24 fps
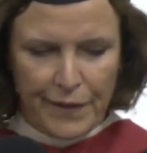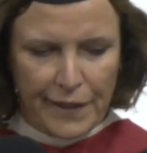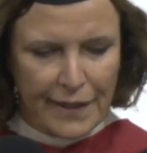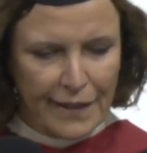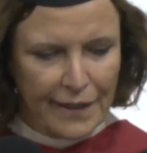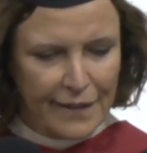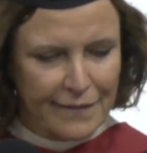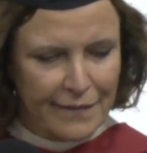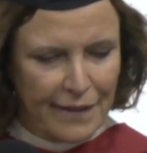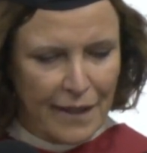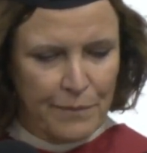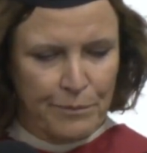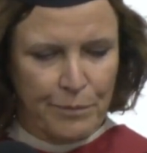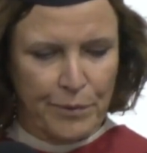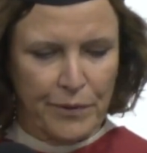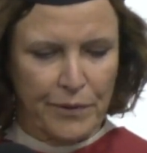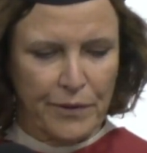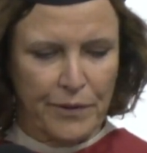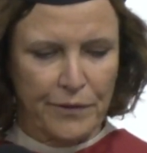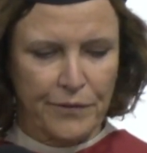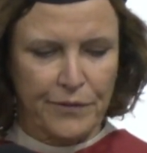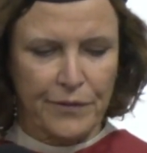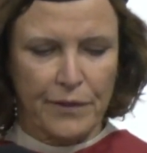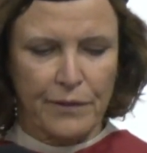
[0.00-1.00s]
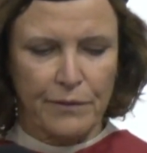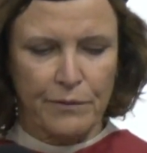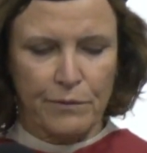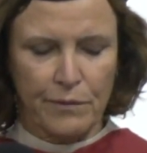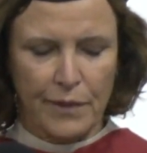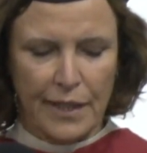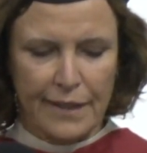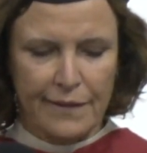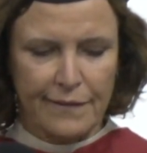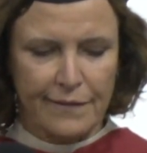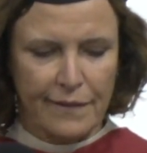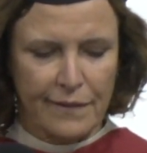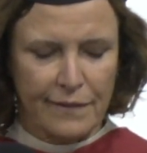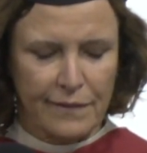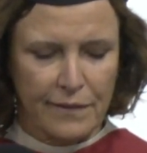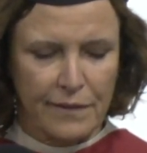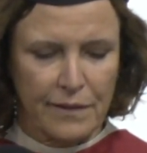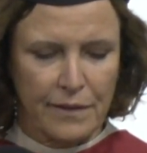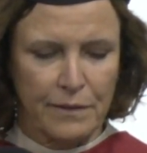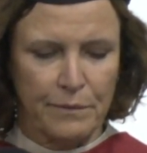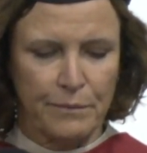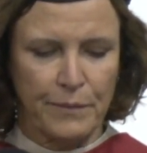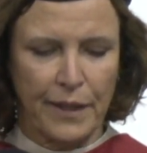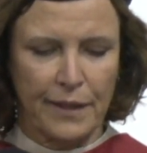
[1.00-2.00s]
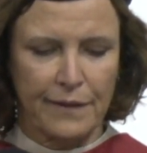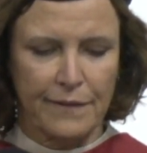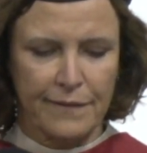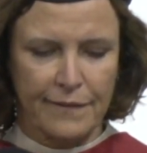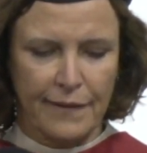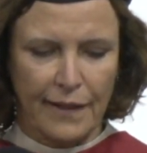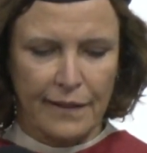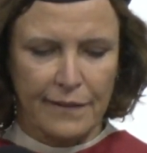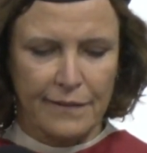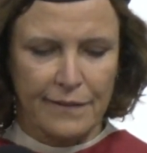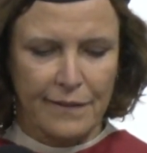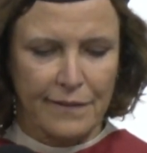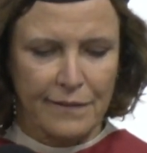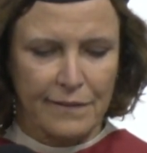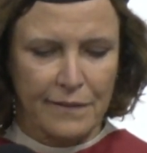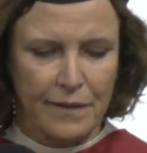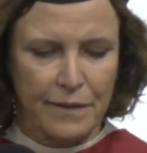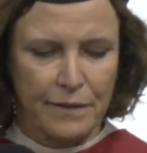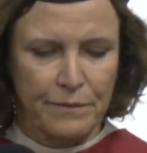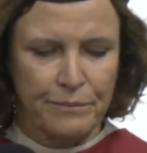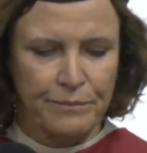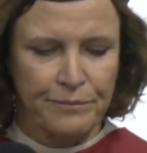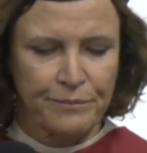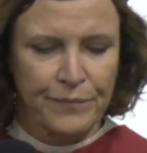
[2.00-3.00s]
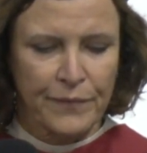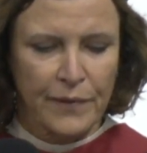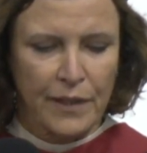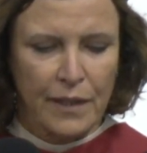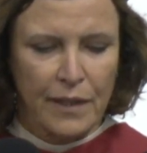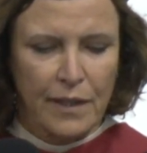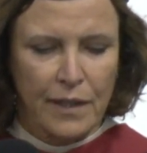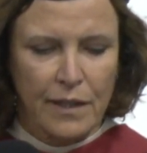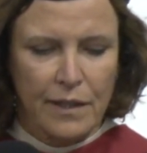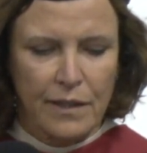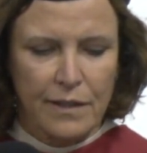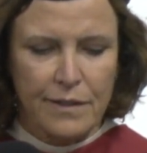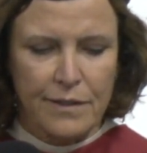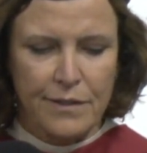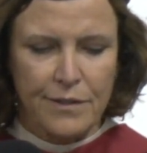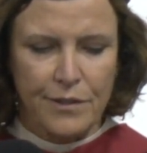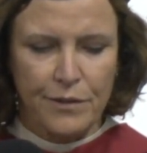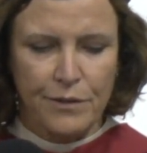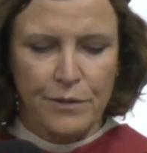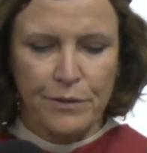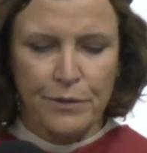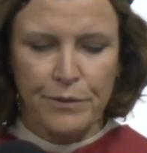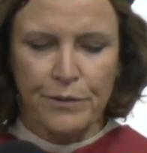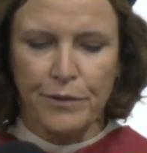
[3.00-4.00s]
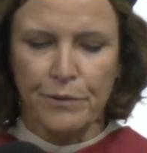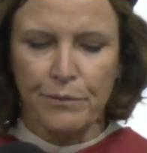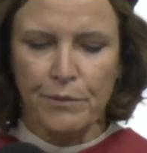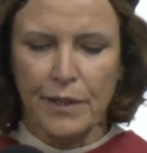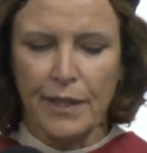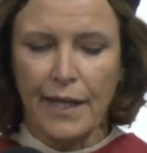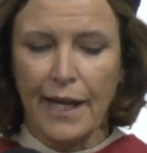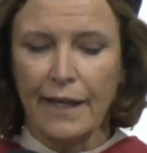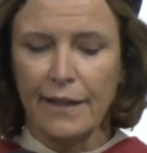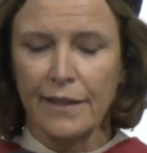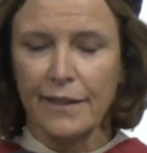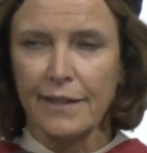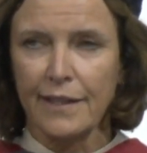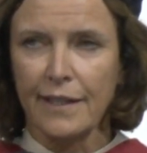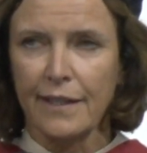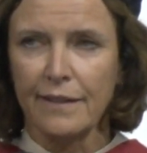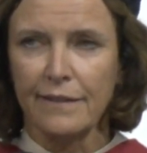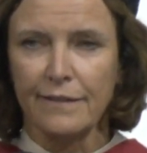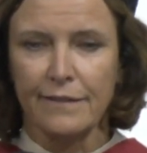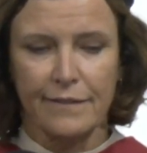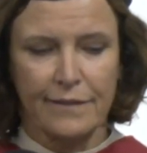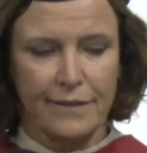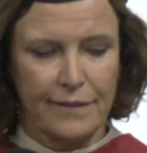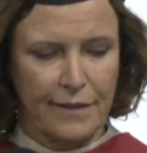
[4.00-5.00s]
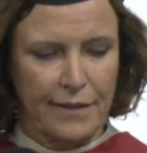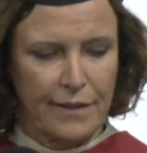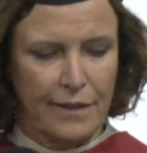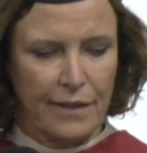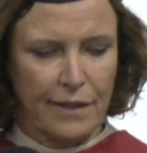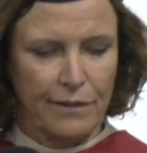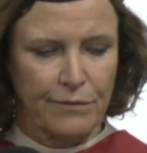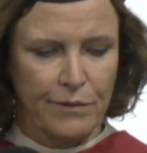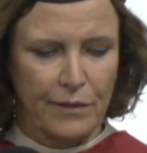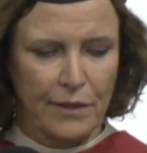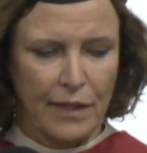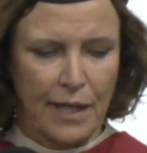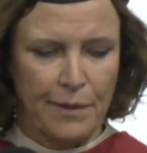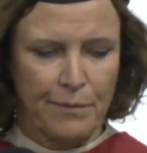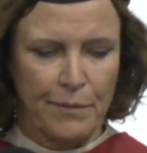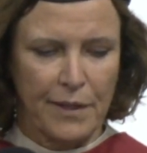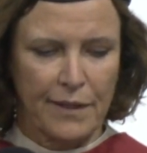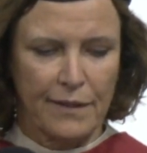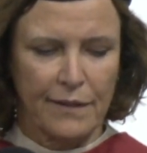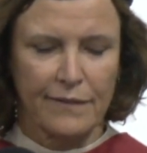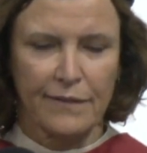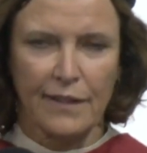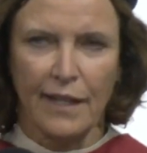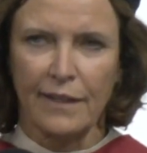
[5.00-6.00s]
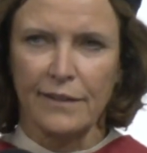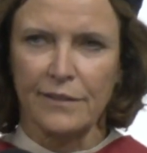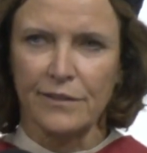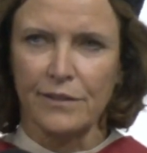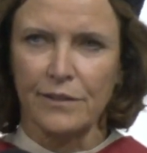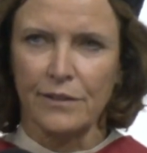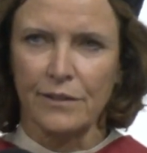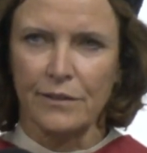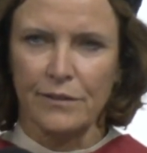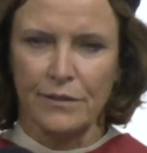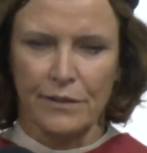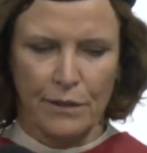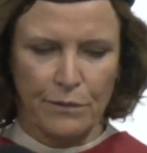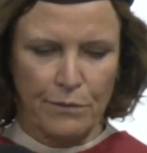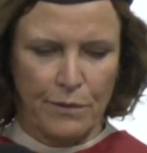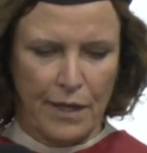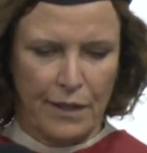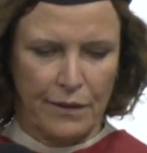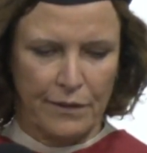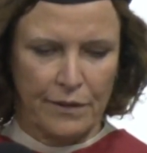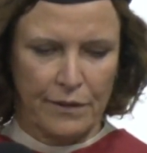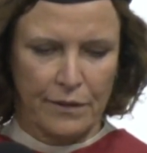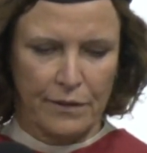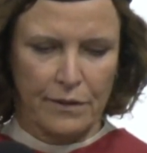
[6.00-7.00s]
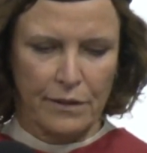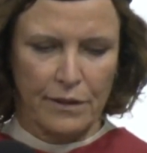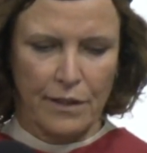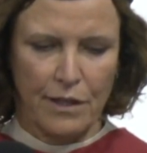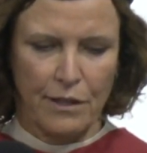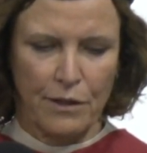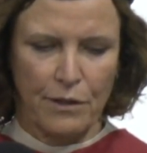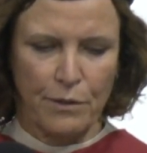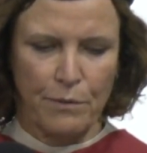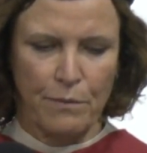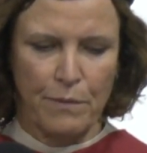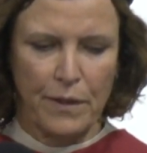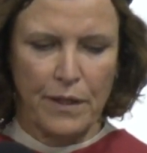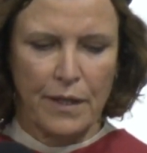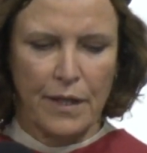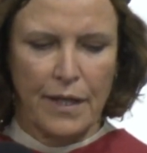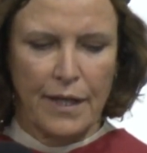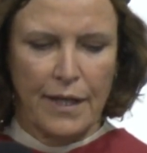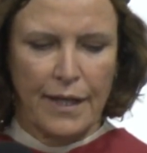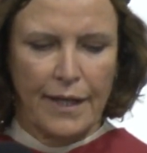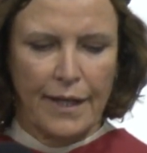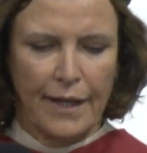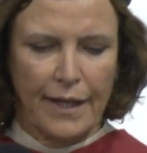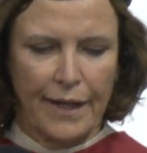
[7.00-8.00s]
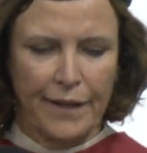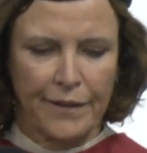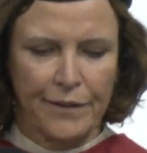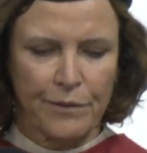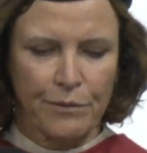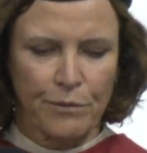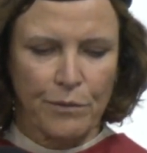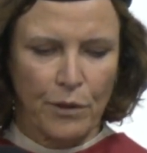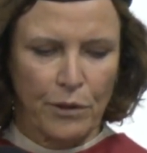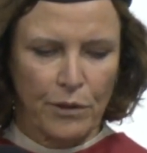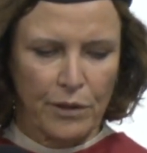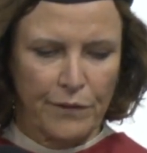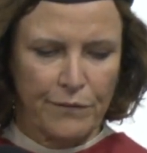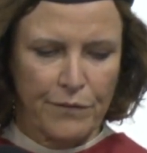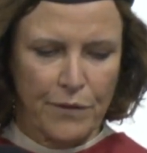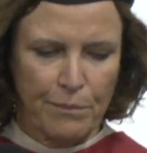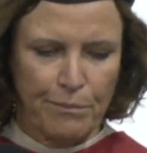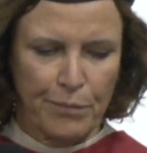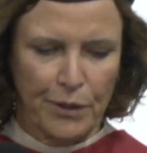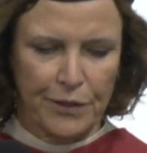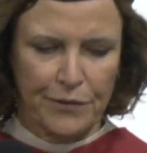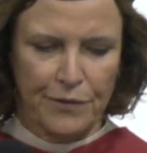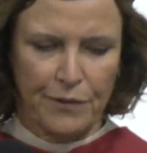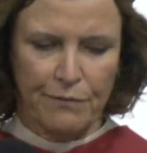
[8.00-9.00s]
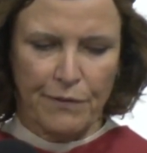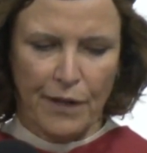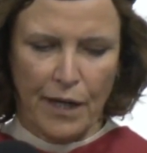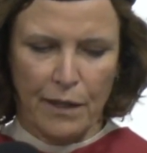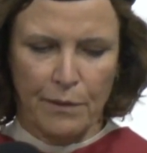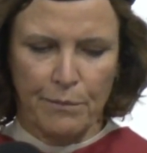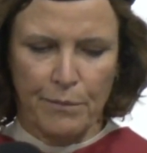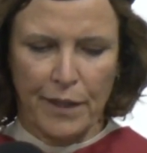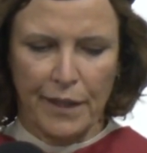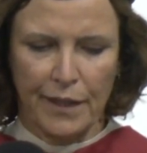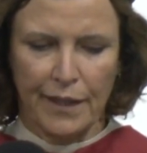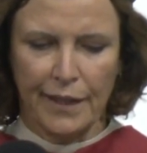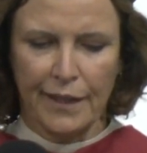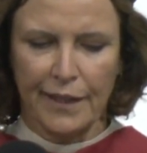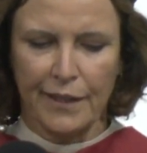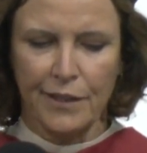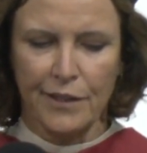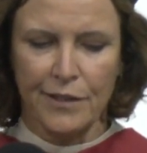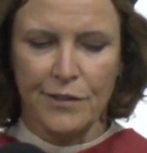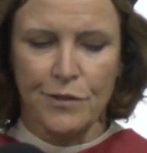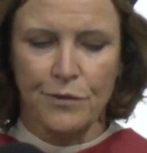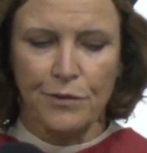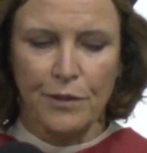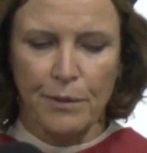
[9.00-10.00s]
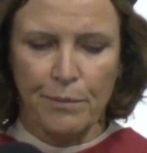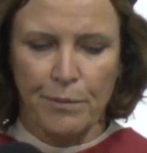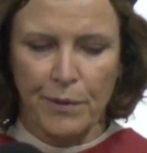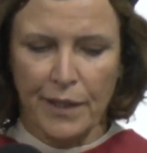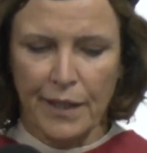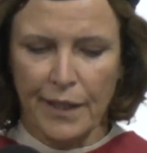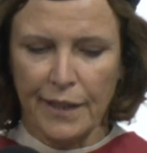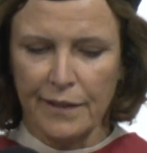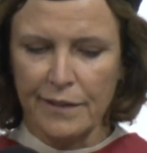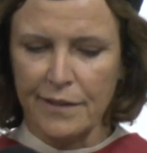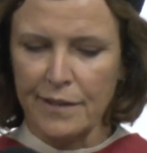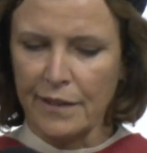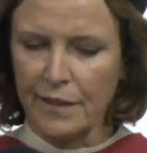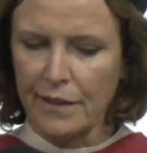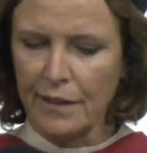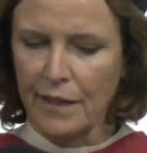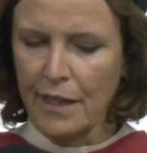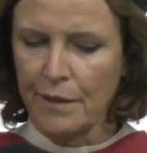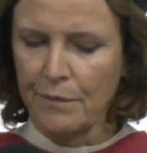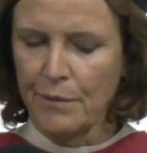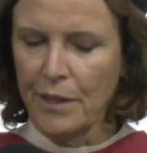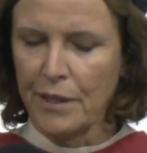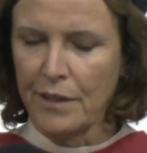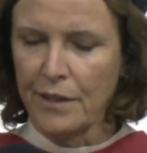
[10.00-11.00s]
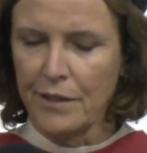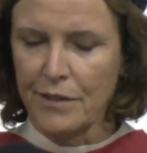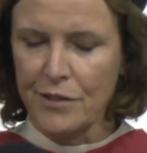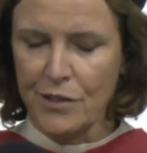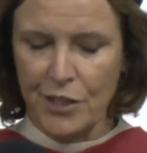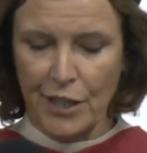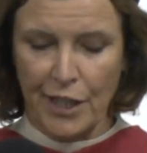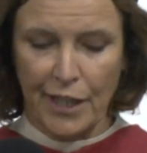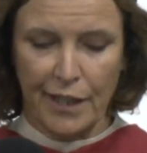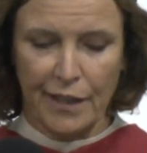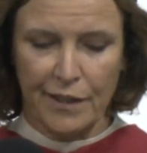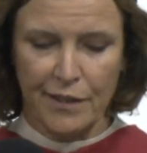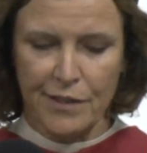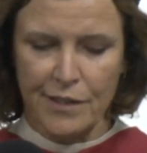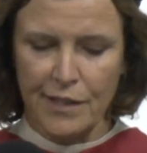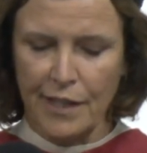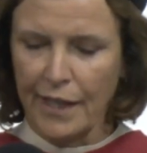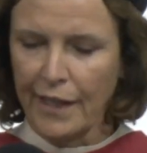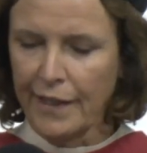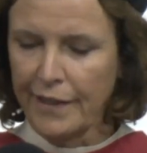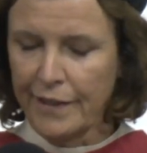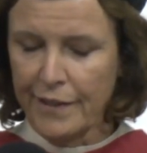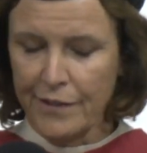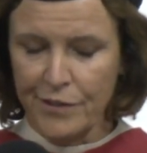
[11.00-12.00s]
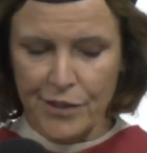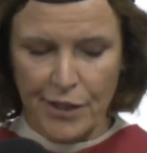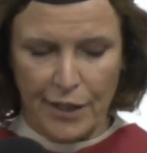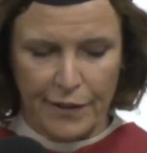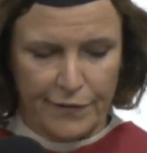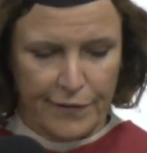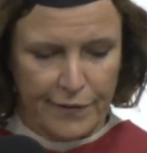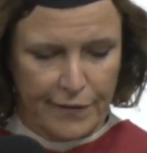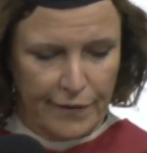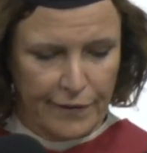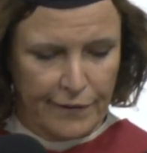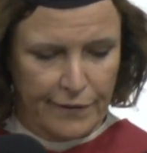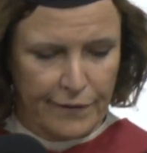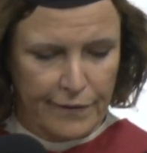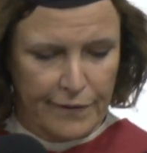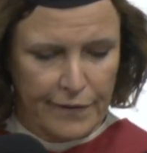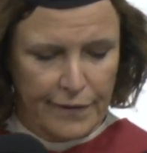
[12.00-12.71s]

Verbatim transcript: examples of racism and sexism to the realities of climate disasters around the globe and the role of the built environment in contributing to climate change and injustice.